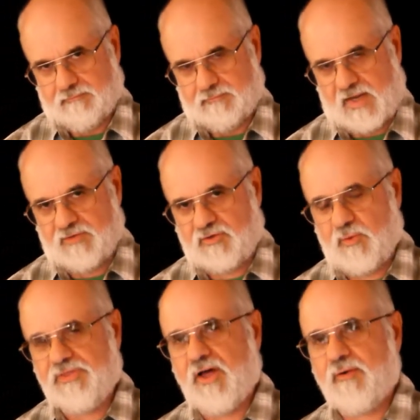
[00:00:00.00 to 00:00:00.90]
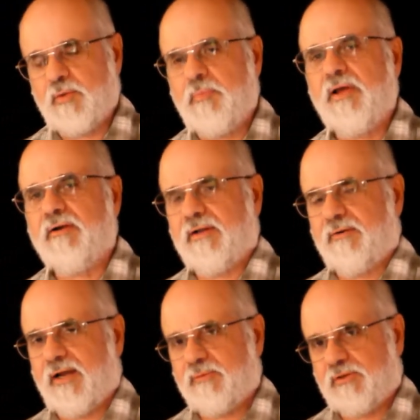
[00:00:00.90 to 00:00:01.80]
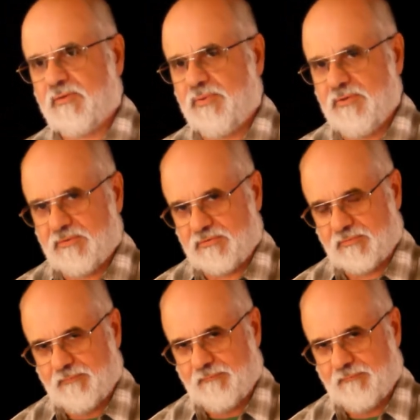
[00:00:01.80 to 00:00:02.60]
And so we thought it would be better to interact with the computers.